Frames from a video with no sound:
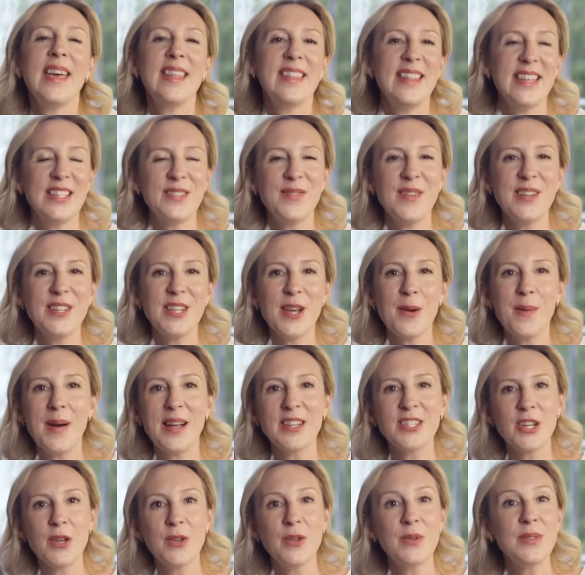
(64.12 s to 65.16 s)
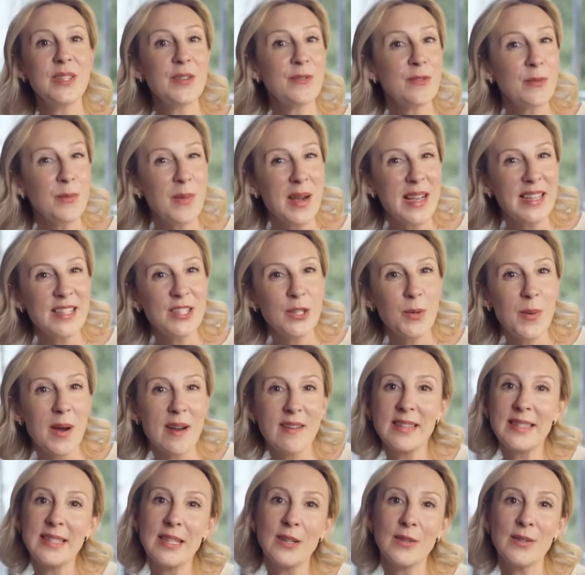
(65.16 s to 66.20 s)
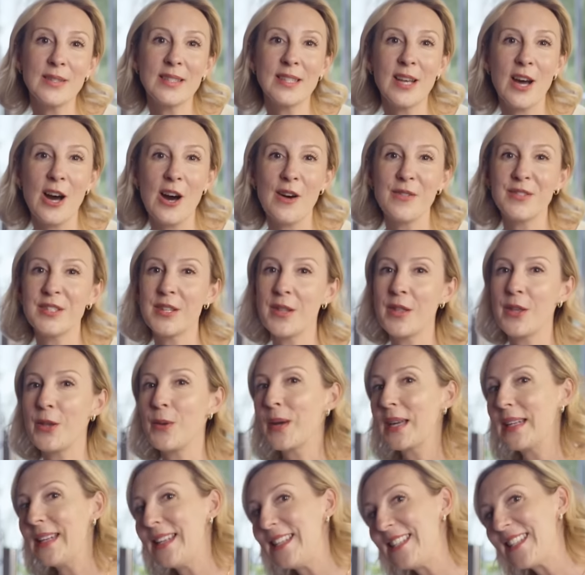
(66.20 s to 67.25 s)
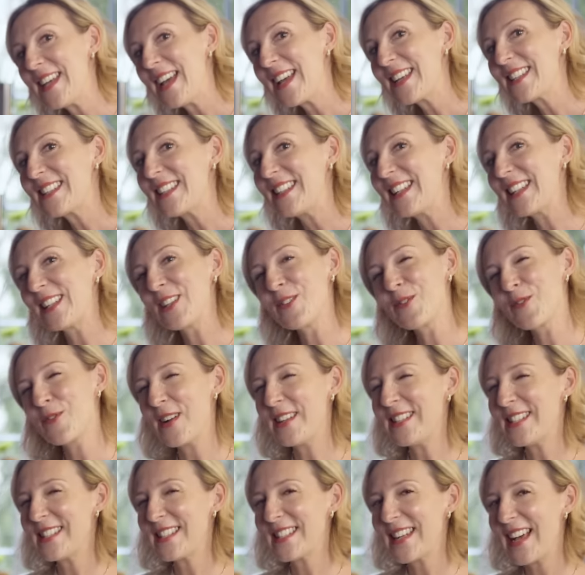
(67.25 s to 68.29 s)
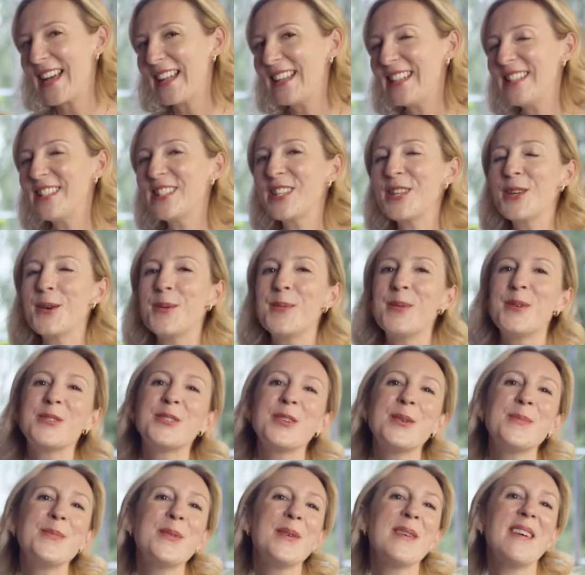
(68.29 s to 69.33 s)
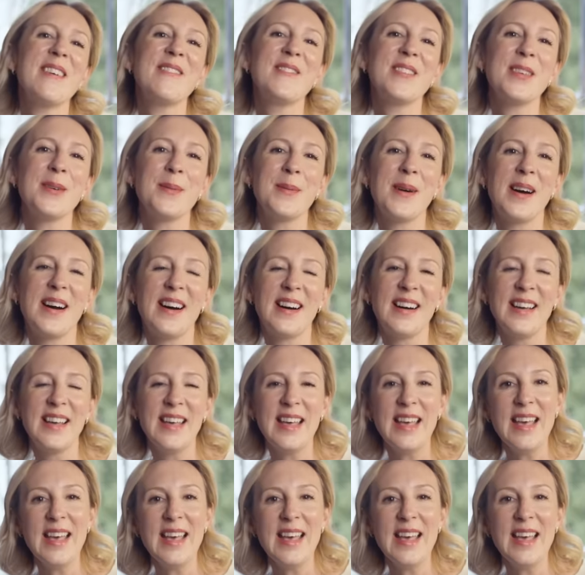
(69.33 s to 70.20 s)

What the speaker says: In this video, I'll show you different ways to wear a silk scarf so that you can inject a little French style into your wardrobe wherever you are.